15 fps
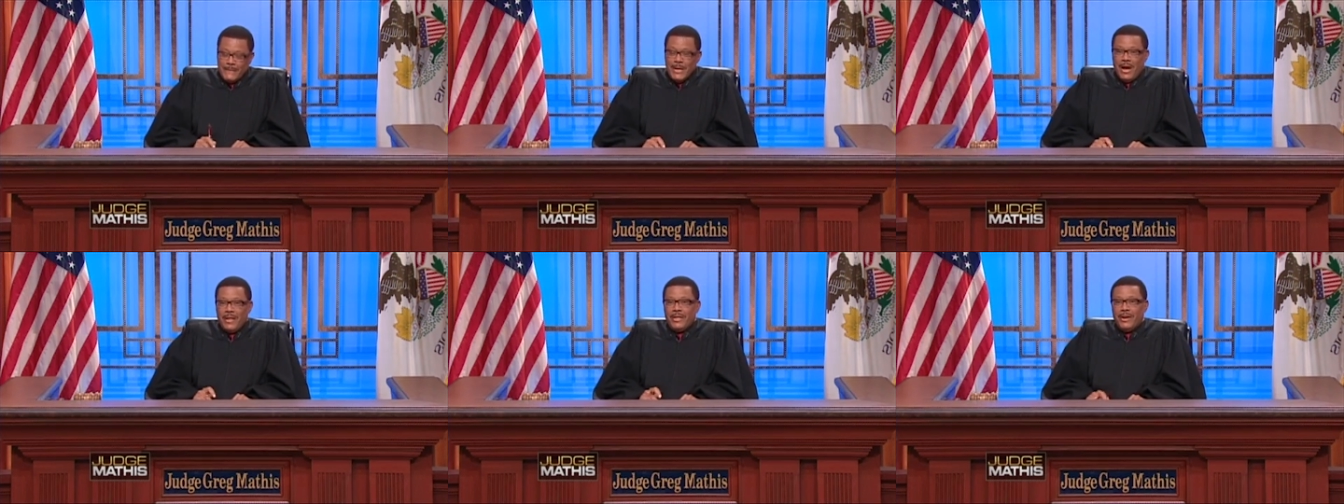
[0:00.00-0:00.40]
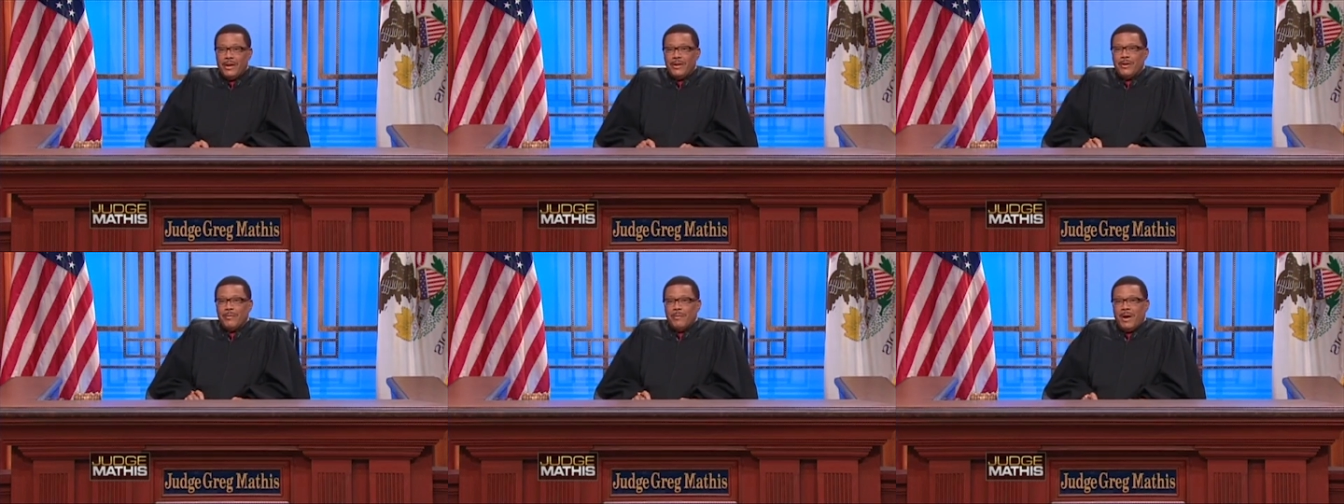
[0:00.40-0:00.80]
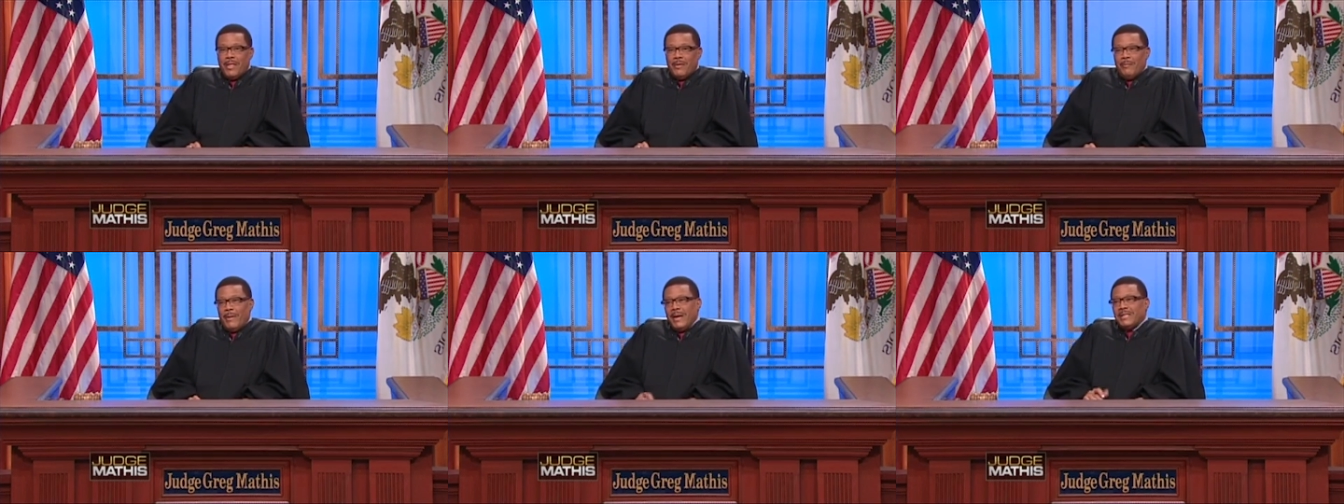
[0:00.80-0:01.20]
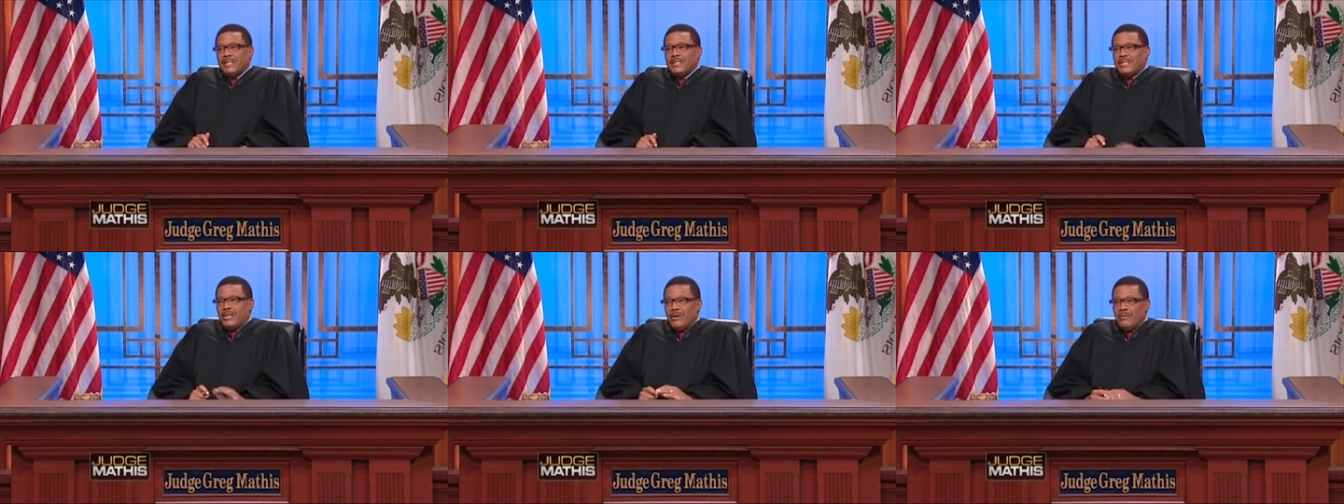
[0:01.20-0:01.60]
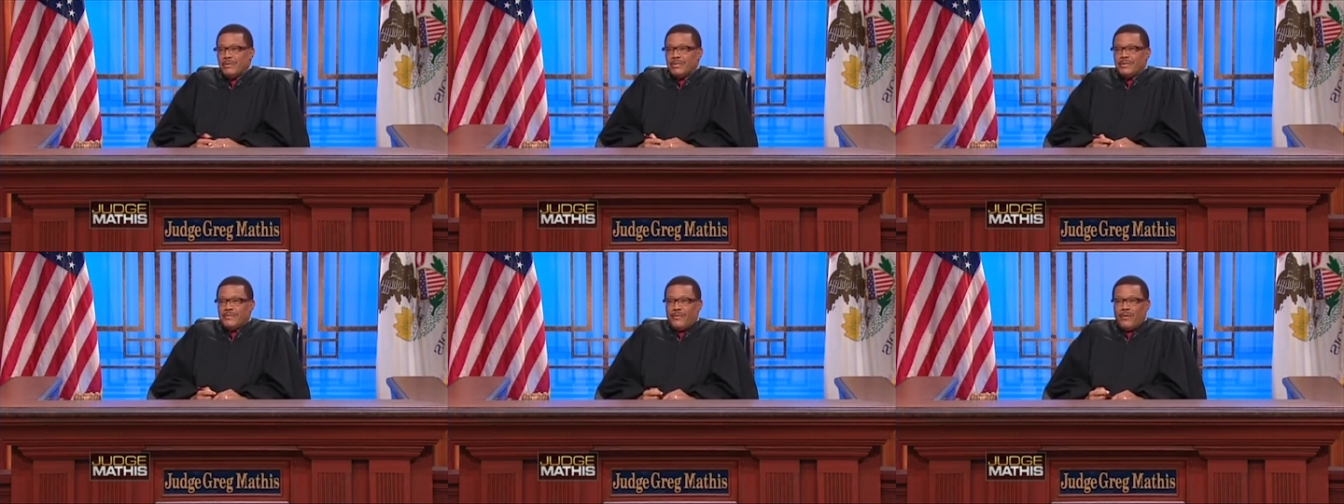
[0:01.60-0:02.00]
Other than your mother makes
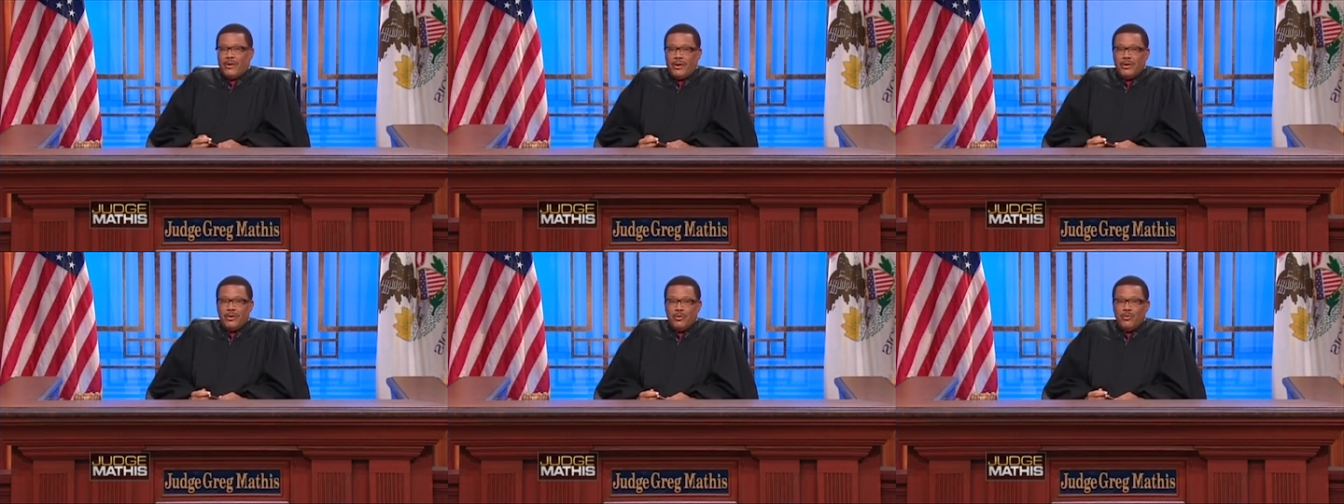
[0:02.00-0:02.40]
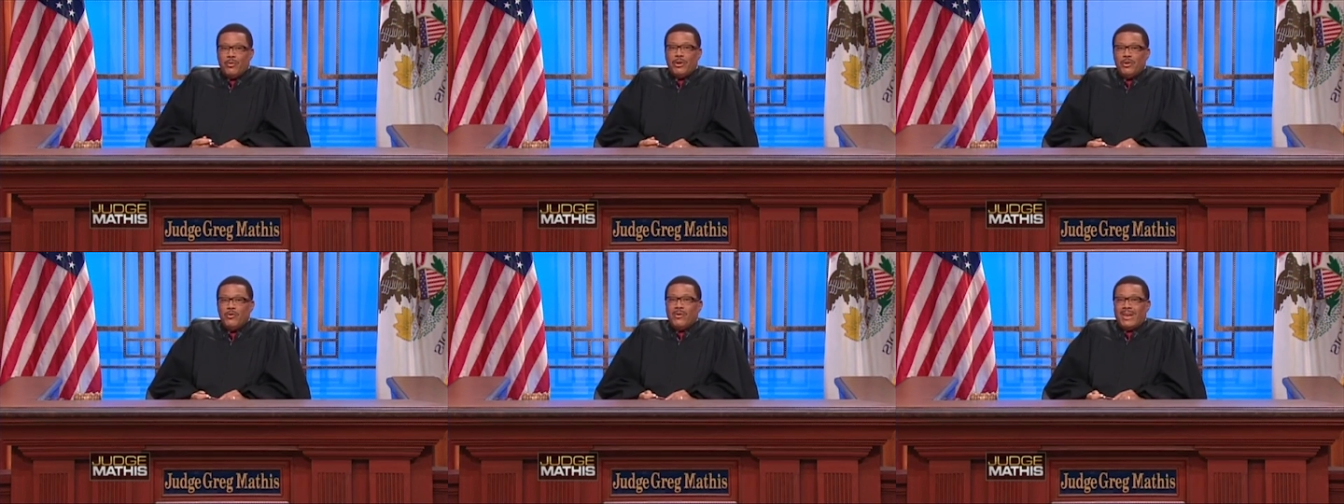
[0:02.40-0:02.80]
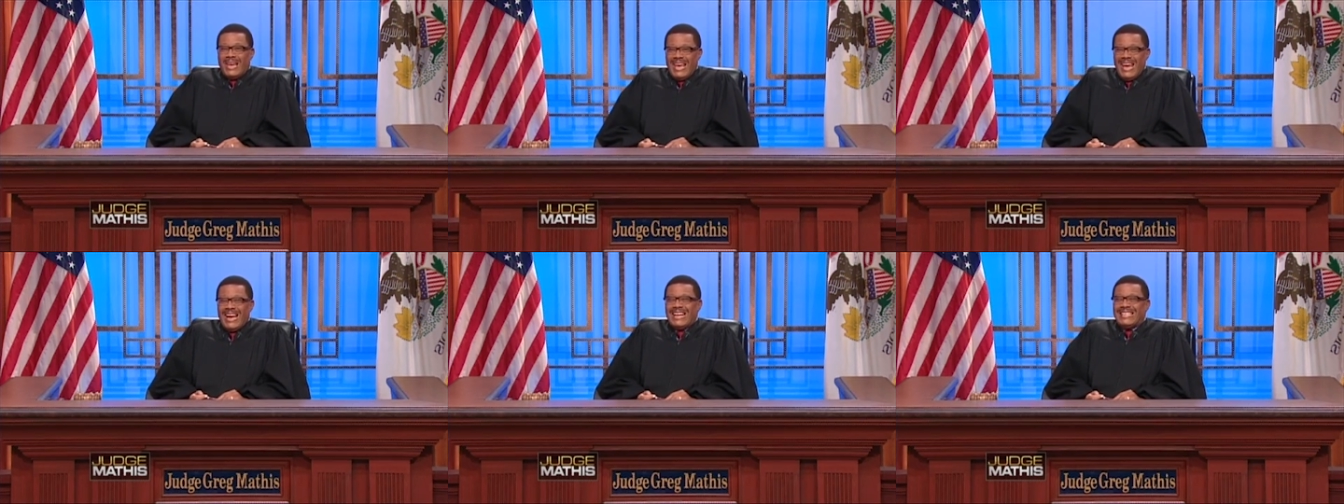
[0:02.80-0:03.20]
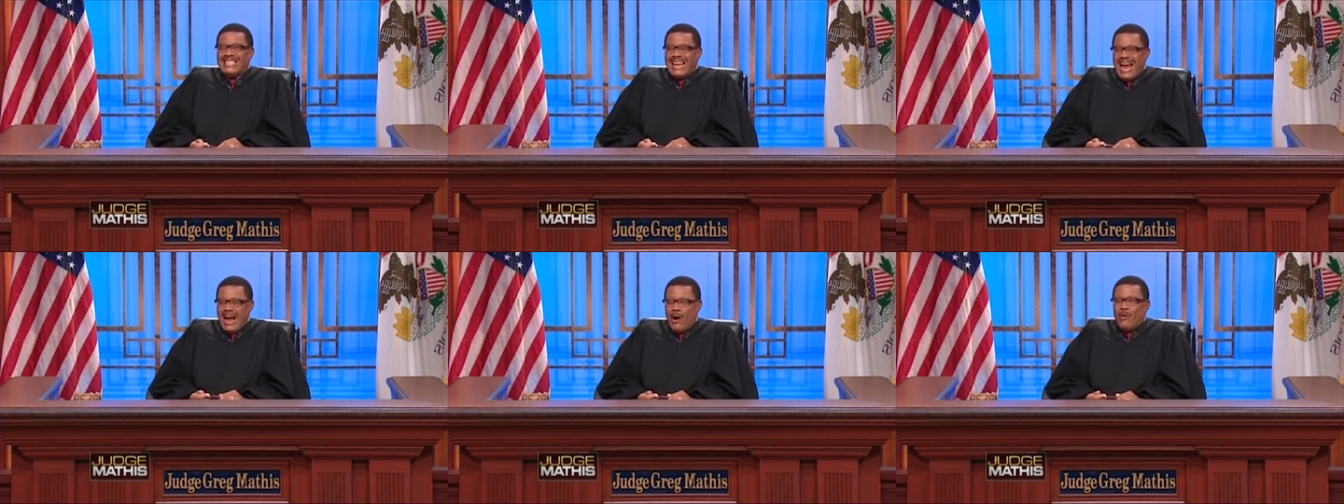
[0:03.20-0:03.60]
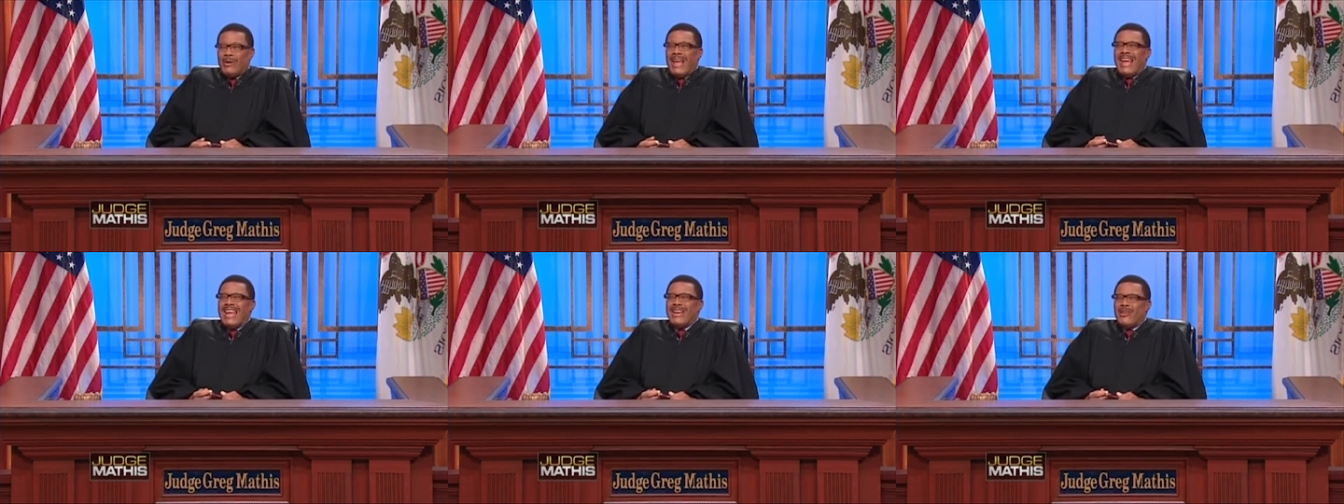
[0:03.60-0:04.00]
excuses for you when you kick down
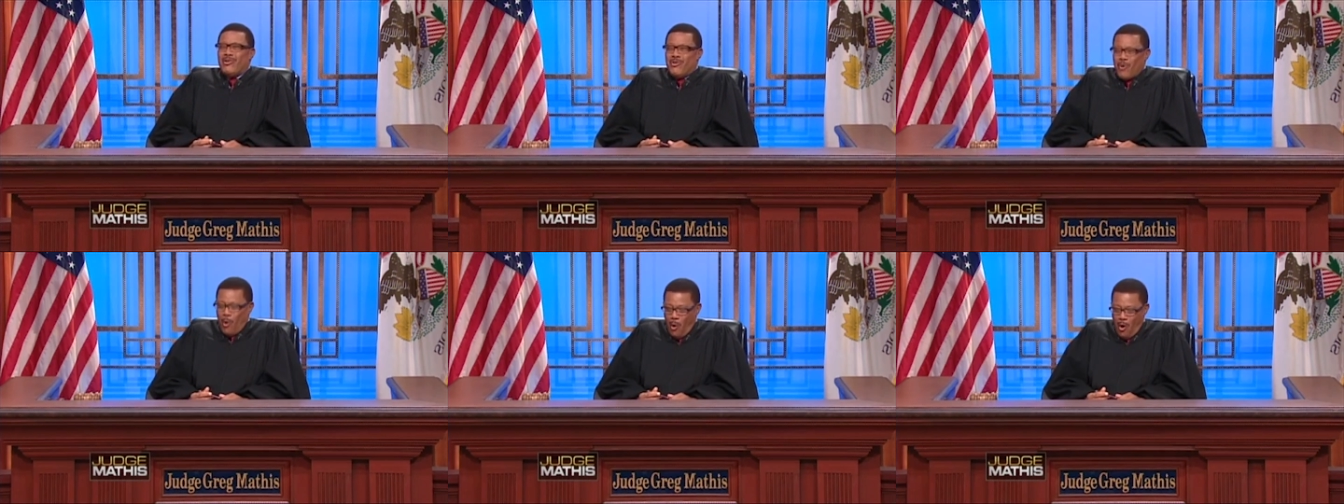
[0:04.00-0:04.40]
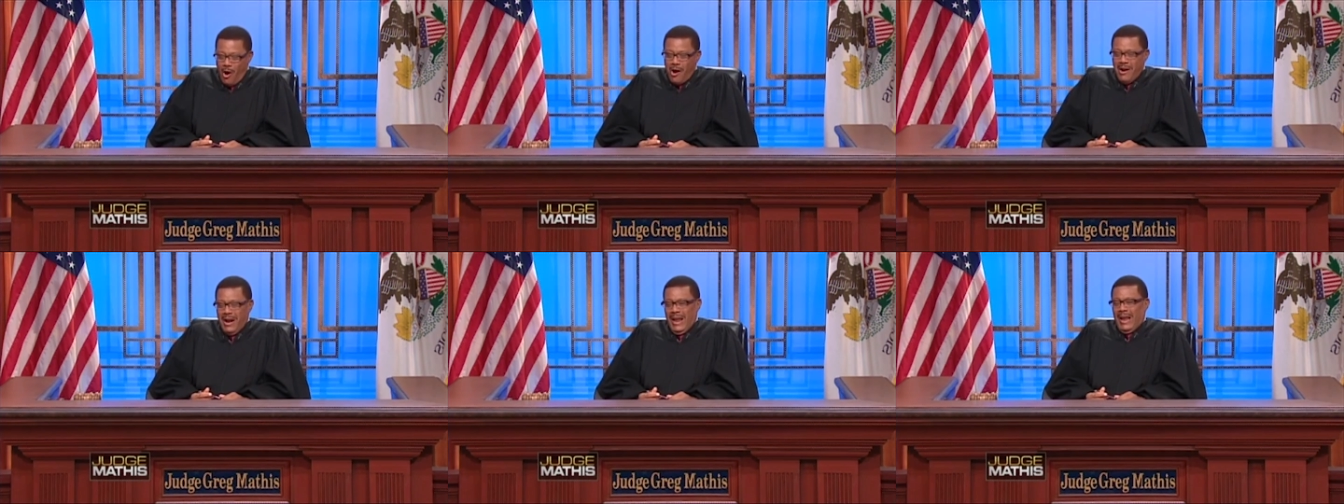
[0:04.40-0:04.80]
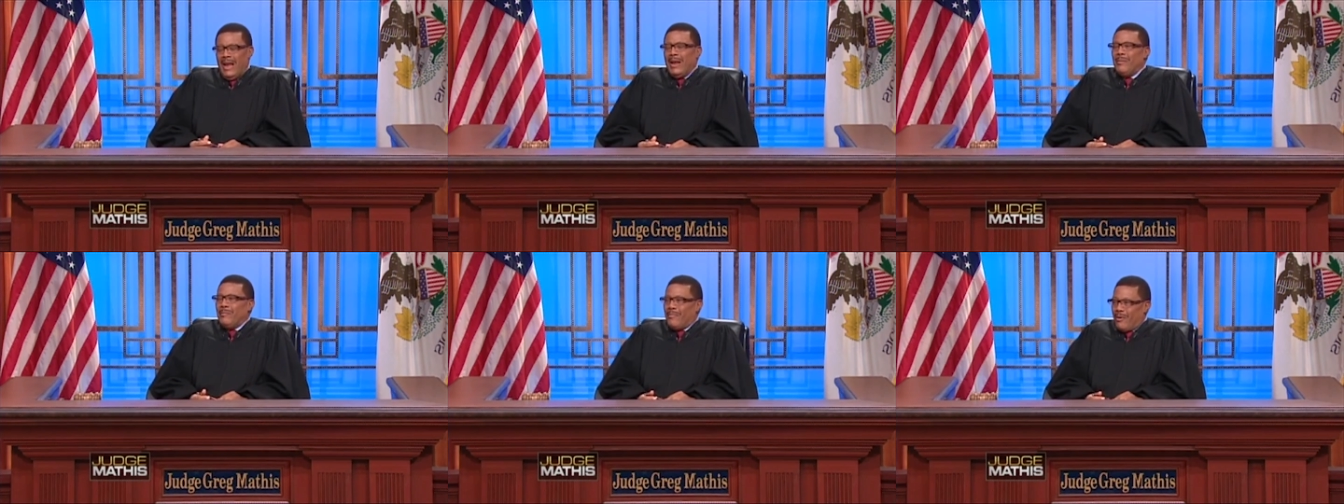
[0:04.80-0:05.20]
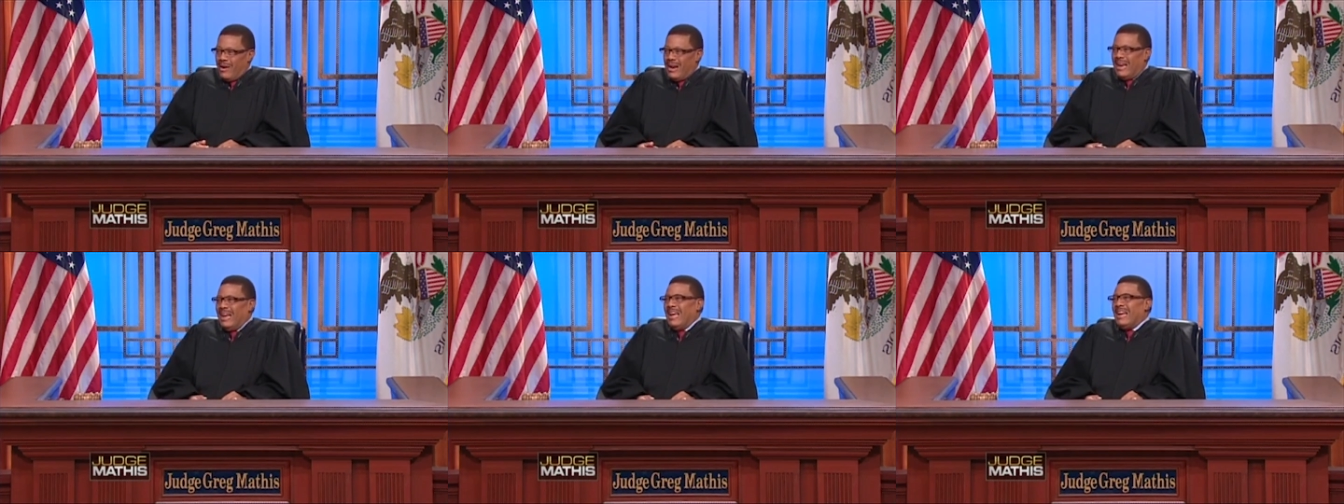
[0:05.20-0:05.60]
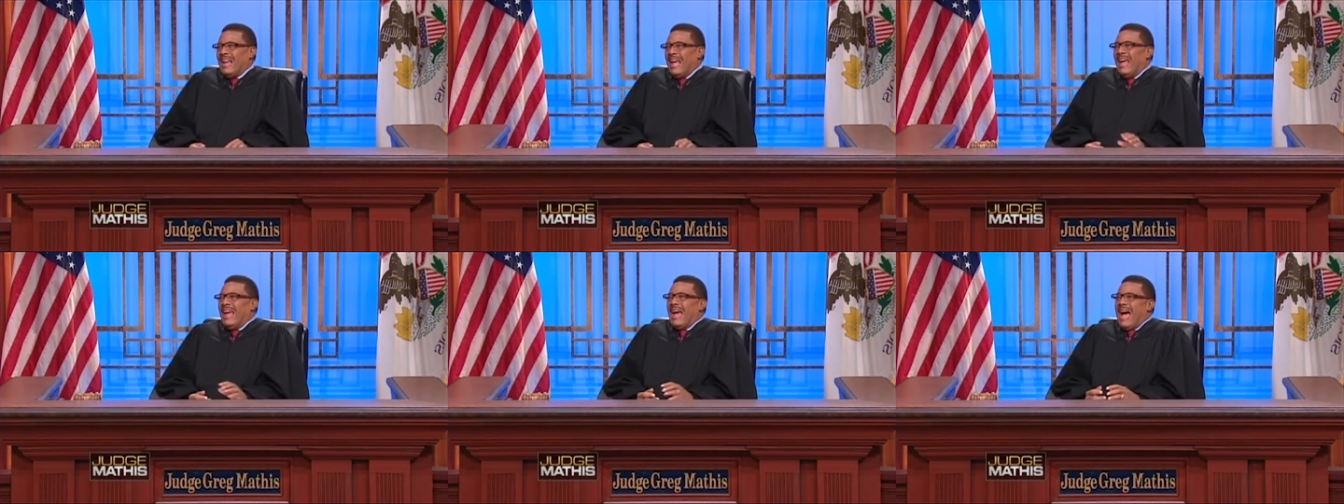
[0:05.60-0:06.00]
a door and break in a